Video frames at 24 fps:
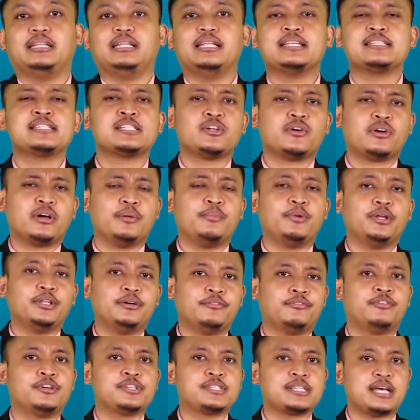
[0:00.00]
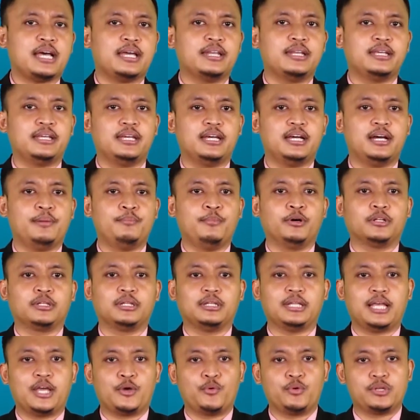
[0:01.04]
Let's talk about the first idea about
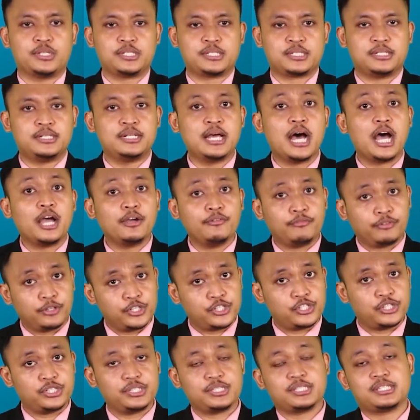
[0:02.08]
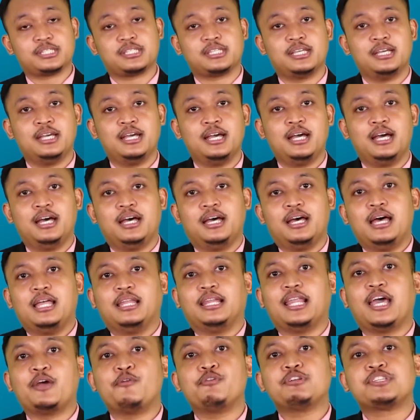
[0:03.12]
language divergence.
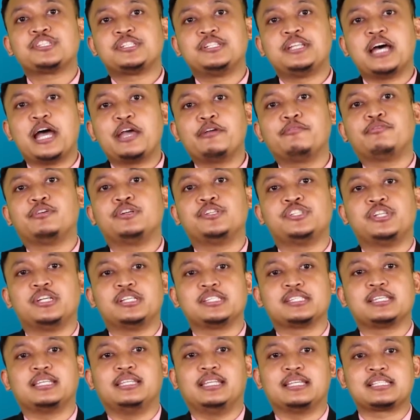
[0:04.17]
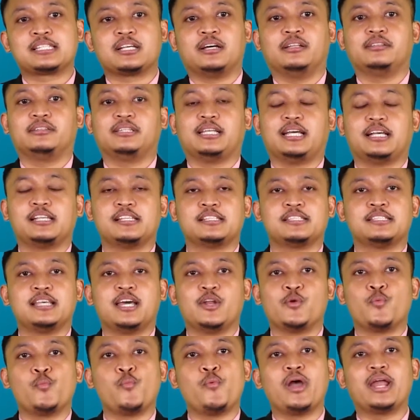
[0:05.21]
Language divergence in this context is
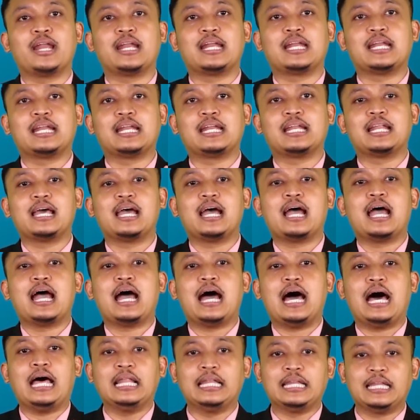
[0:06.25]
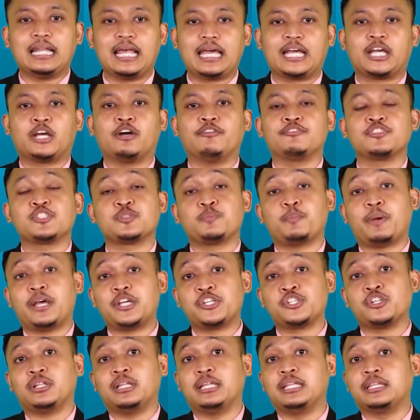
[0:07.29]
then when a lack of
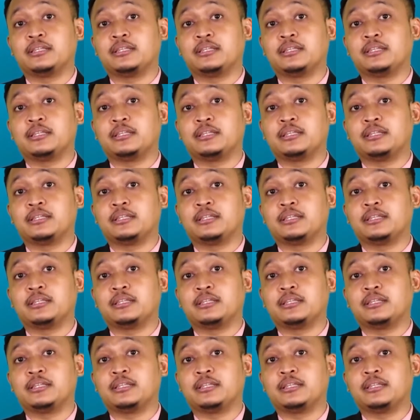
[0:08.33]
special